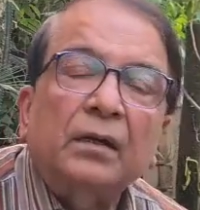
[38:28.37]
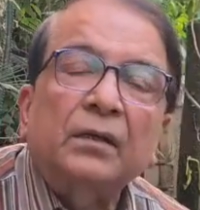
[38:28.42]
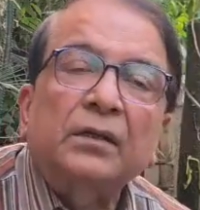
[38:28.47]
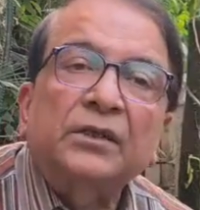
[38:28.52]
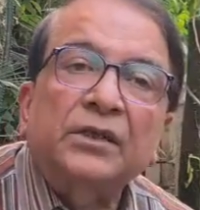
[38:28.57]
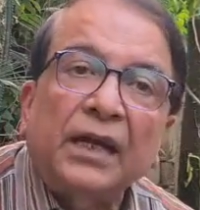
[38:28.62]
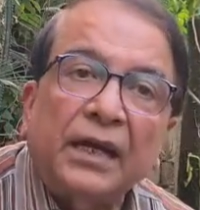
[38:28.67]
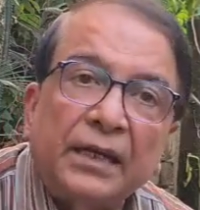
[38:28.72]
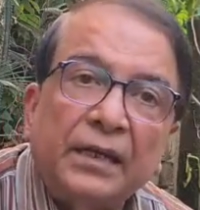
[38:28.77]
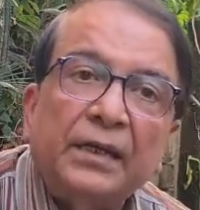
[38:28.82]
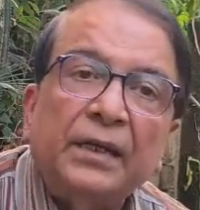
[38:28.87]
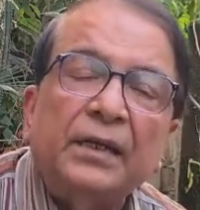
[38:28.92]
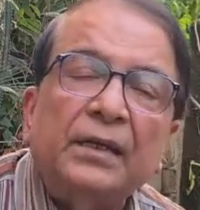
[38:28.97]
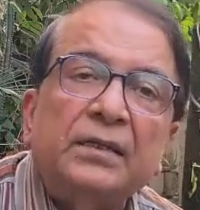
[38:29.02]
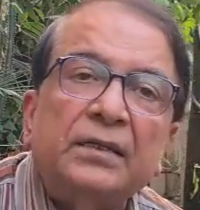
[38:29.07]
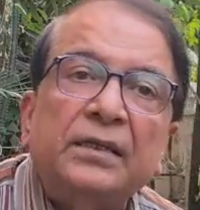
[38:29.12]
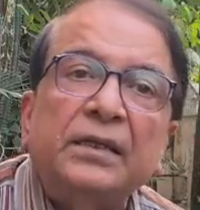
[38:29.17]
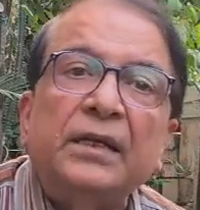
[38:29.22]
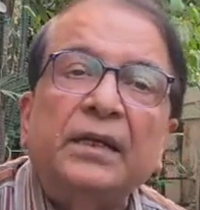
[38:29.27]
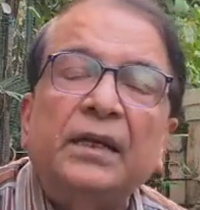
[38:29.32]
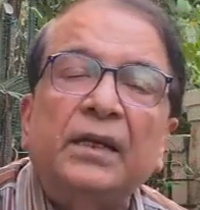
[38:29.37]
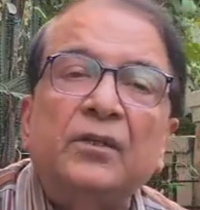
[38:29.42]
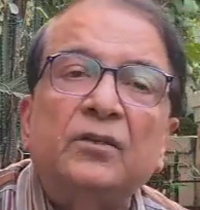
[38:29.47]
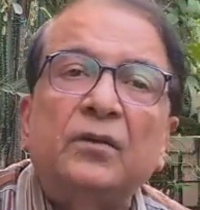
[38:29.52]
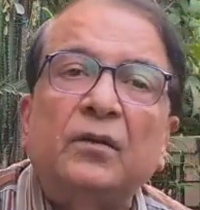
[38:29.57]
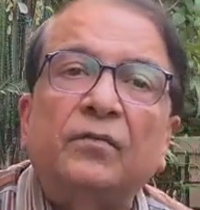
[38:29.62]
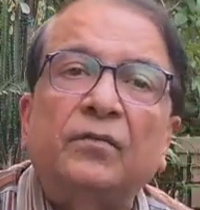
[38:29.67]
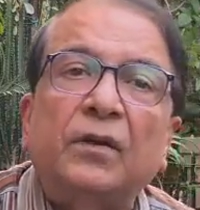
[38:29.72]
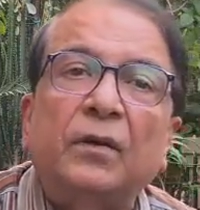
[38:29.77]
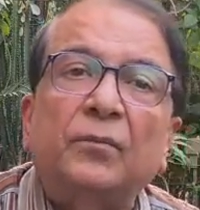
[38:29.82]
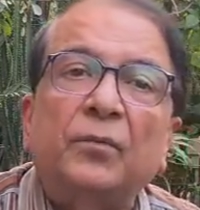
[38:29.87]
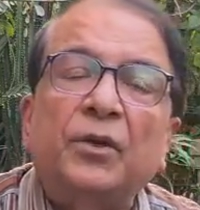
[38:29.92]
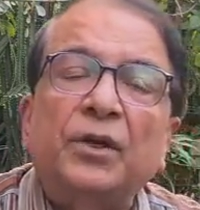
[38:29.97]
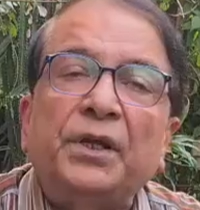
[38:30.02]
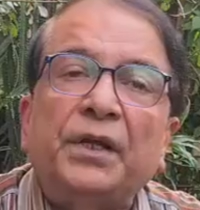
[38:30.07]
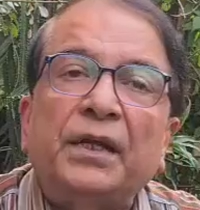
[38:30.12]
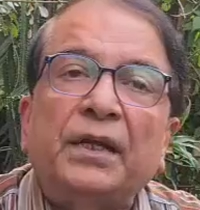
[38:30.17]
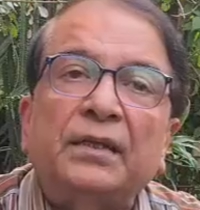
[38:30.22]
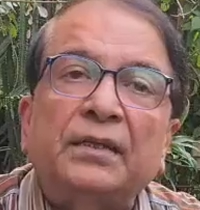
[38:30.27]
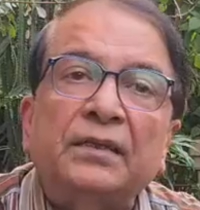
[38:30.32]
Chinese sea lanes of
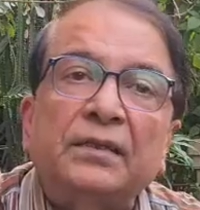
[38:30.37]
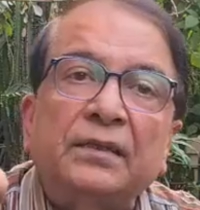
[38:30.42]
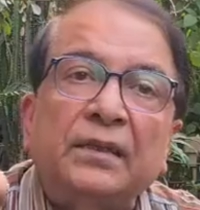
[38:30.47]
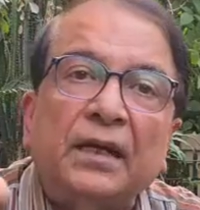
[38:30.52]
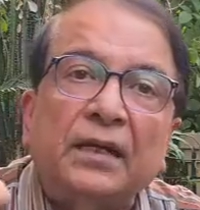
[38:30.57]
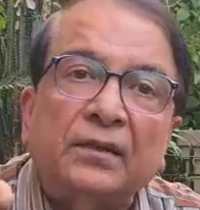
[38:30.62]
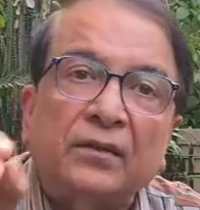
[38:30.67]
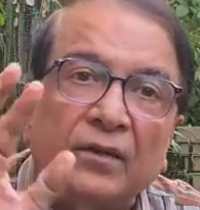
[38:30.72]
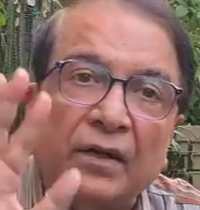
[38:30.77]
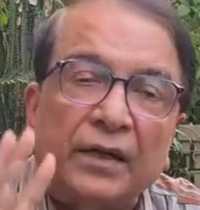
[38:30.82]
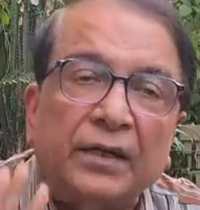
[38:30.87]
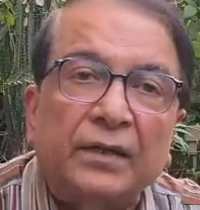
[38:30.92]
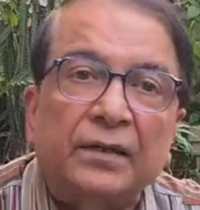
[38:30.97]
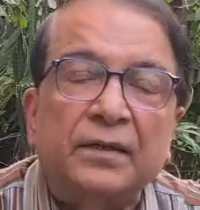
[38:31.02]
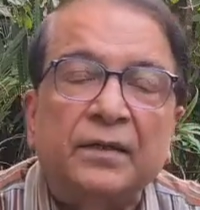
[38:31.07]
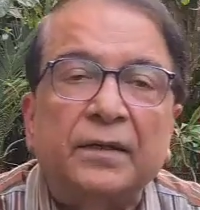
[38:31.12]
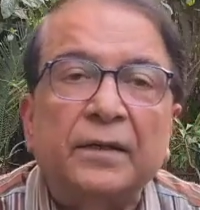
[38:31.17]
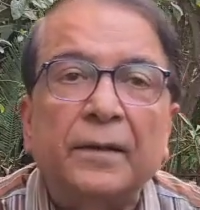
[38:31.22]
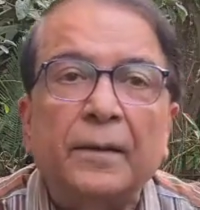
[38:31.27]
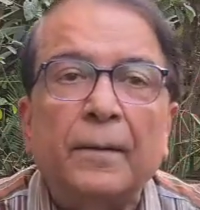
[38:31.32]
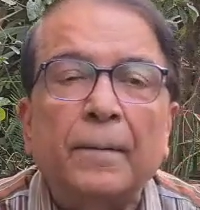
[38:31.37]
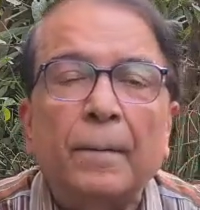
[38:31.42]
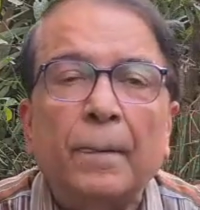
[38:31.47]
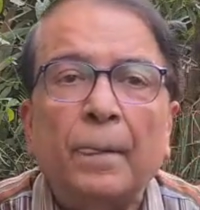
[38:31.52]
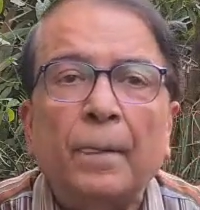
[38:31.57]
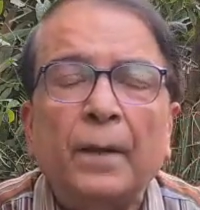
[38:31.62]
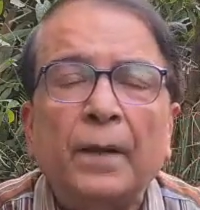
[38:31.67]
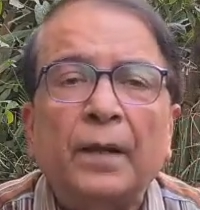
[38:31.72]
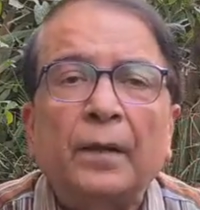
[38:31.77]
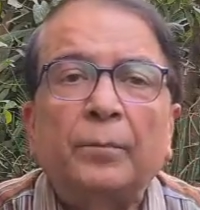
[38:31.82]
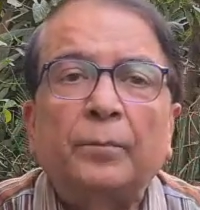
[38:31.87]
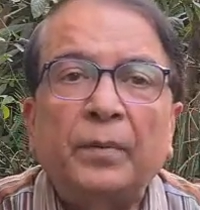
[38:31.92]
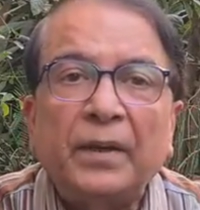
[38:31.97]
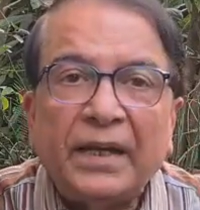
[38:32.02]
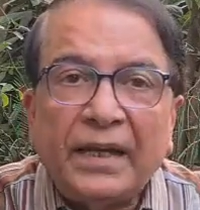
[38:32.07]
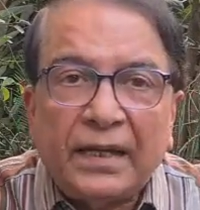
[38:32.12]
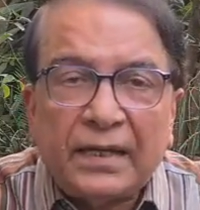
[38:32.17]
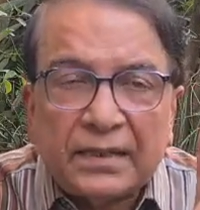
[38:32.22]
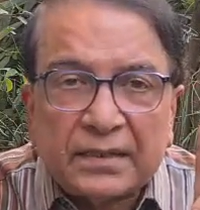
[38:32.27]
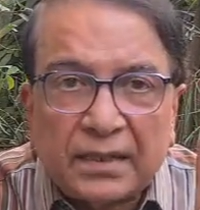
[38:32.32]
communications are threatened,
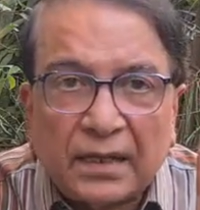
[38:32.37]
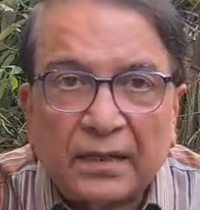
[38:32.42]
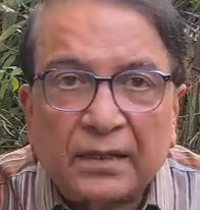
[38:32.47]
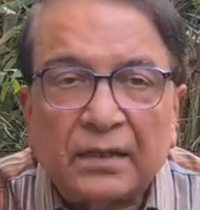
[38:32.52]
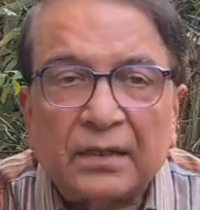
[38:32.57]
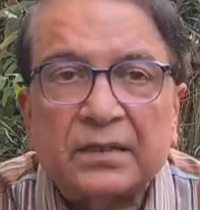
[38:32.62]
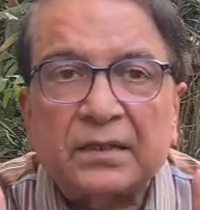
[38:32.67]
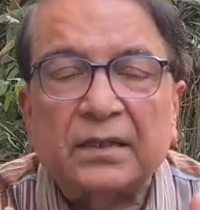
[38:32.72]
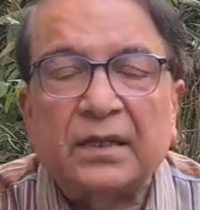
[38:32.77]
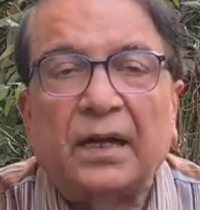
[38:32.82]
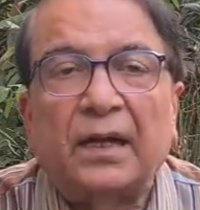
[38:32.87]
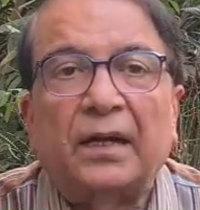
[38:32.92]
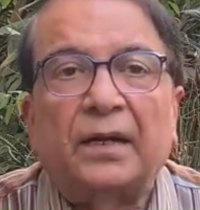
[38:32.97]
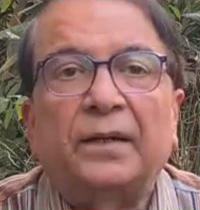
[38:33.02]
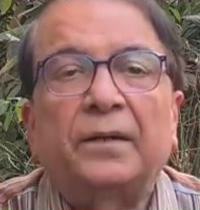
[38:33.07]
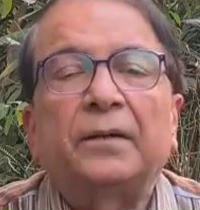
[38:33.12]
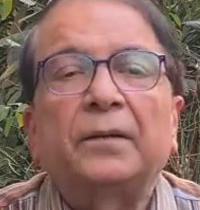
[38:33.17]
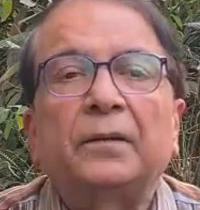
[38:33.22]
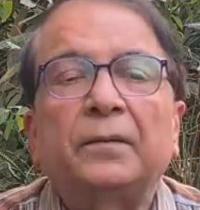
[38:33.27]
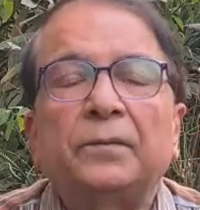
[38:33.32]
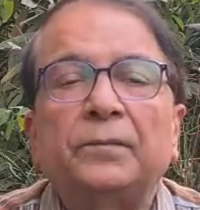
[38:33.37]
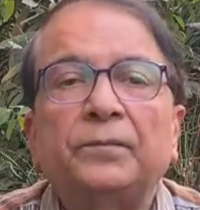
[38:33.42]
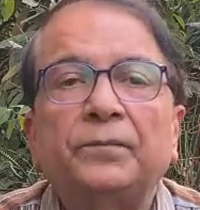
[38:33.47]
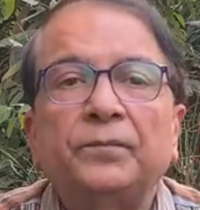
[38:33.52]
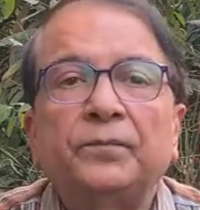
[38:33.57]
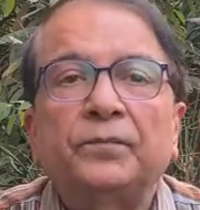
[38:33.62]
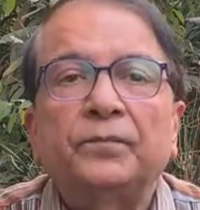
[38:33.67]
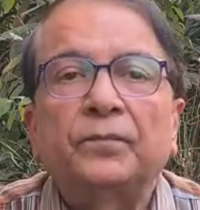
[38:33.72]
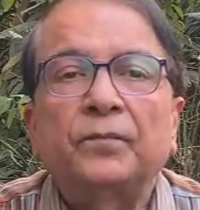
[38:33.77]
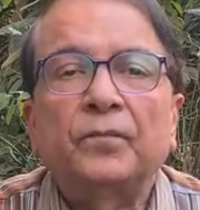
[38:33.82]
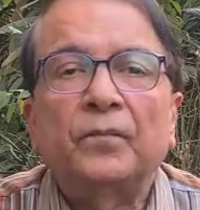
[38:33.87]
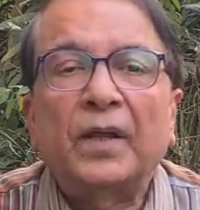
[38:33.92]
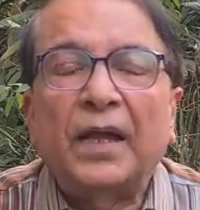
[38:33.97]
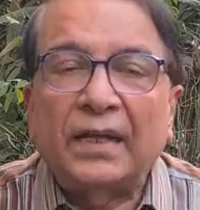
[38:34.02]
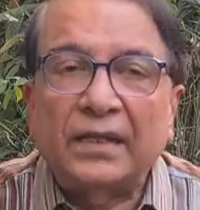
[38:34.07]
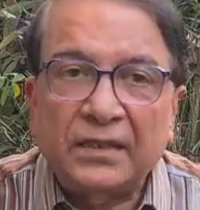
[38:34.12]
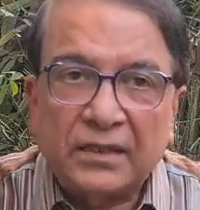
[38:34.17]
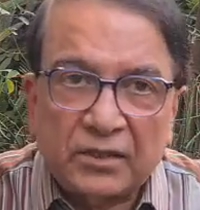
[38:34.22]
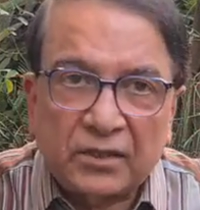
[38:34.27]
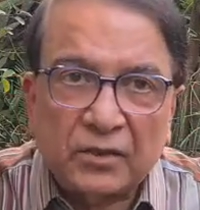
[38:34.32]
please understand,
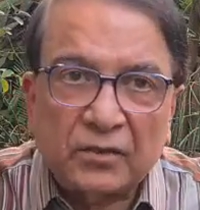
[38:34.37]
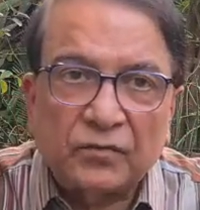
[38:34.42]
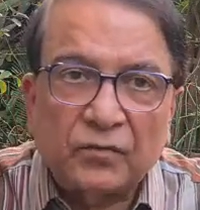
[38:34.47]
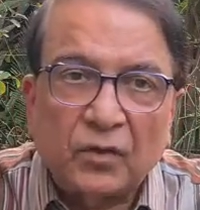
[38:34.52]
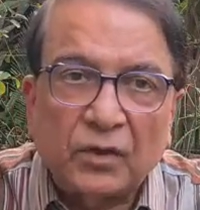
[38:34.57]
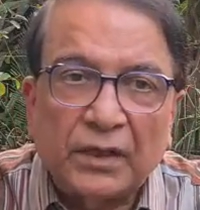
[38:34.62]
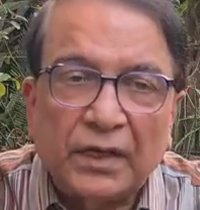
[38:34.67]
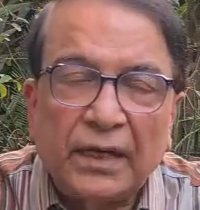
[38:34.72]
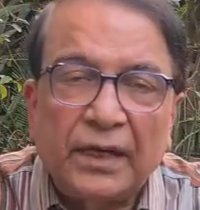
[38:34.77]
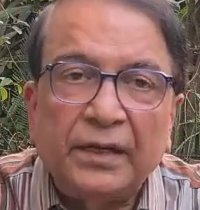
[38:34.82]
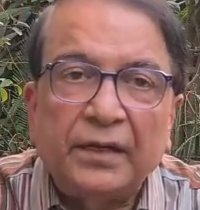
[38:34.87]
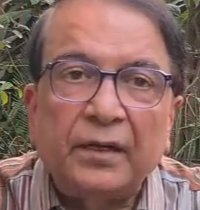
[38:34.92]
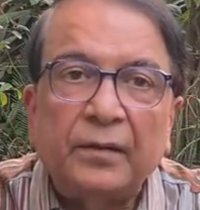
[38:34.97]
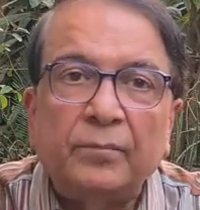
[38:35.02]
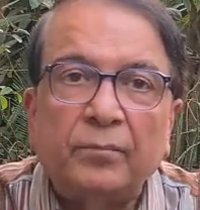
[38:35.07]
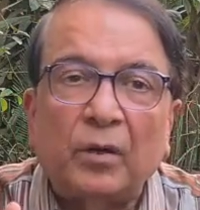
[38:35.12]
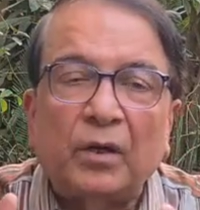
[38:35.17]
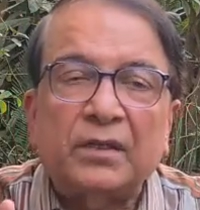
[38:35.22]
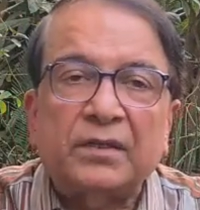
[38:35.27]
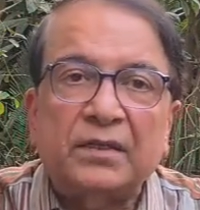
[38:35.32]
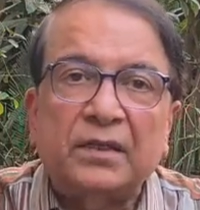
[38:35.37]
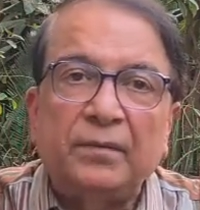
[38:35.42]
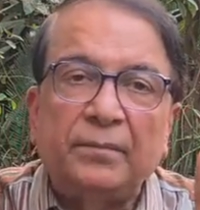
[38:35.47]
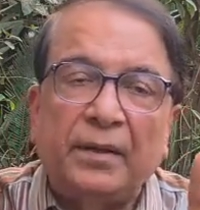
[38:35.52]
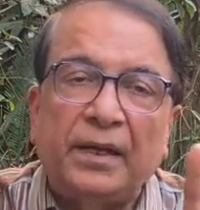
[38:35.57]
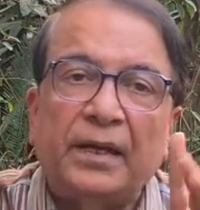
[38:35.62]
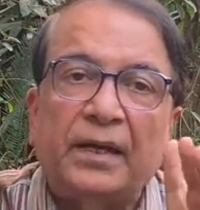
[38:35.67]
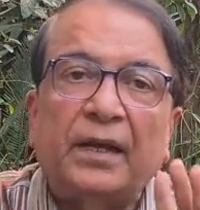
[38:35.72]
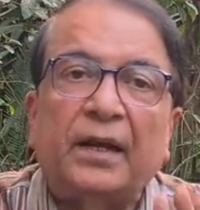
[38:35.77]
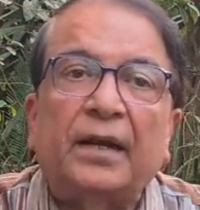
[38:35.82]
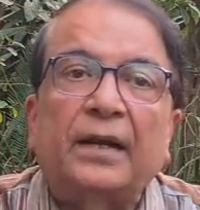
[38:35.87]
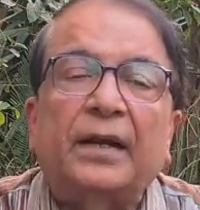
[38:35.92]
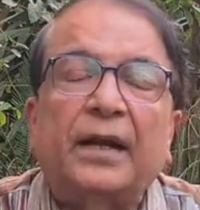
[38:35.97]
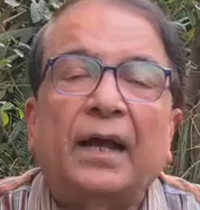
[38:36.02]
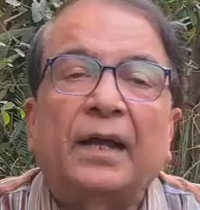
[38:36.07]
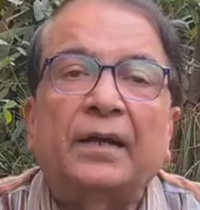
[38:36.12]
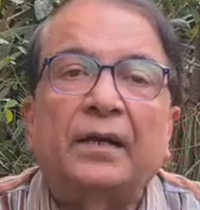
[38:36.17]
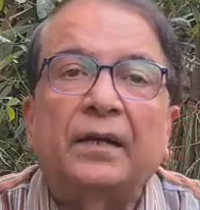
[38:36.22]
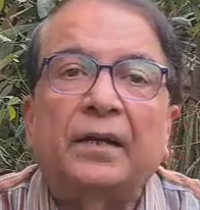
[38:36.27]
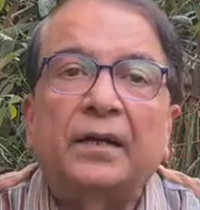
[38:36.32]
and this is for the Indian policy maker and
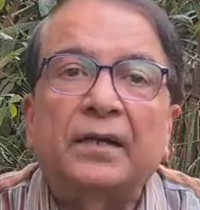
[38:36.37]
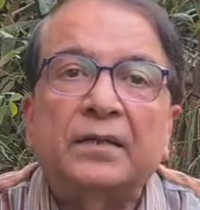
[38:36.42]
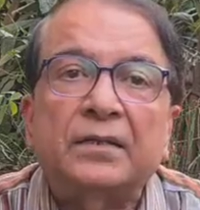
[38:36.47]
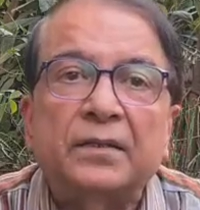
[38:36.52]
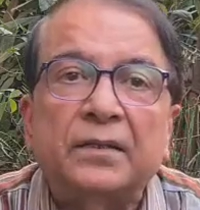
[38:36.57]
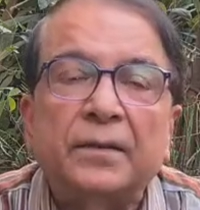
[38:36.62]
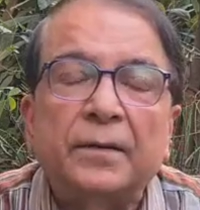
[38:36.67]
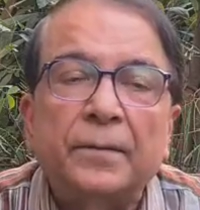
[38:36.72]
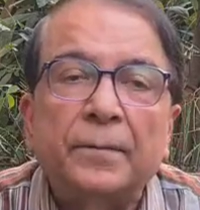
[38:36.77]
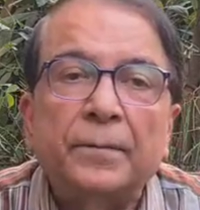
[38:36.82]
analyst,